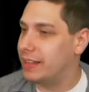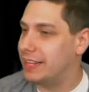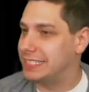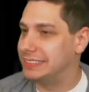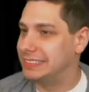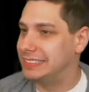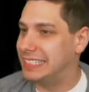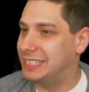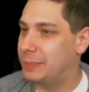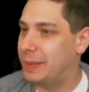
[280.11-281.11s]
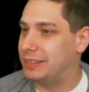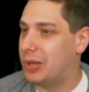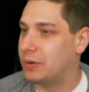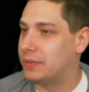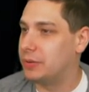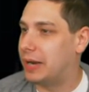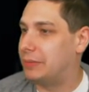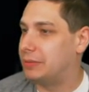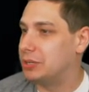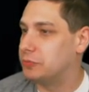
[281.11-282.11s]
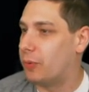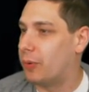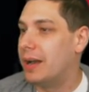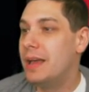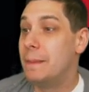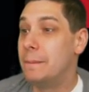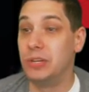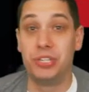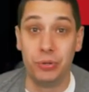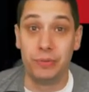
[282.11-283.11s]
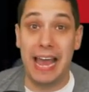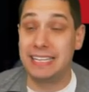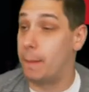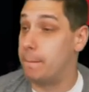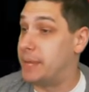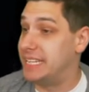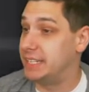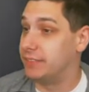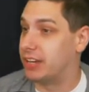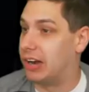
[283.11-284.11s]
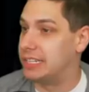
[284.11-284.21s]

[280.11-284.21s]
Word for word: That's a little bit lower than what I would look for. But, dude, that is a beast of a card.